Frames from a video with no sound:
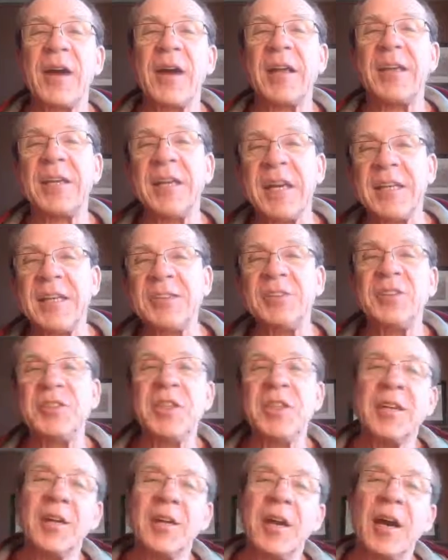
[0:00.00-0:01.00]
find a
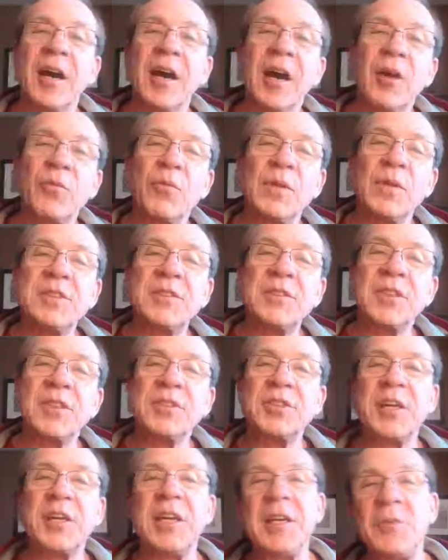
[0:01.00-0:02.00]
niche,
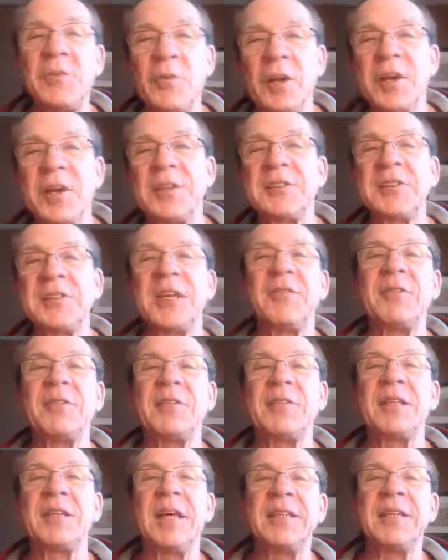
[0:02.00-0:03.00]
research keywords and
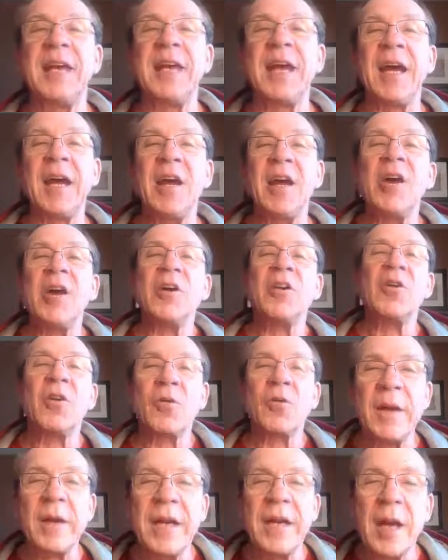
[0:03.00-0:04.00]
everything like that,
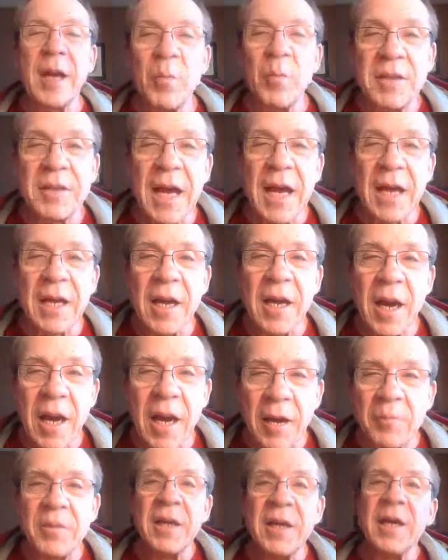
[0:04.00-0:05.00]
go to
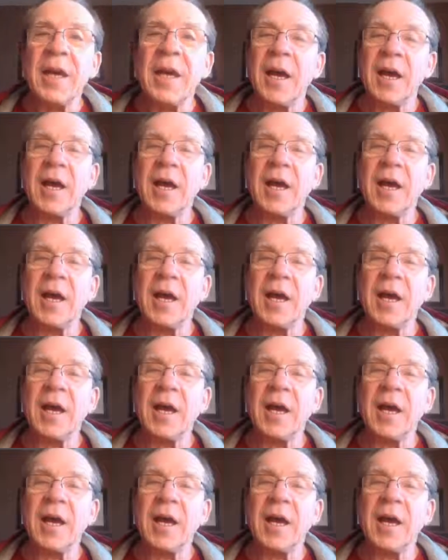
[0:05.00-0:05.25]
rayalbert.com.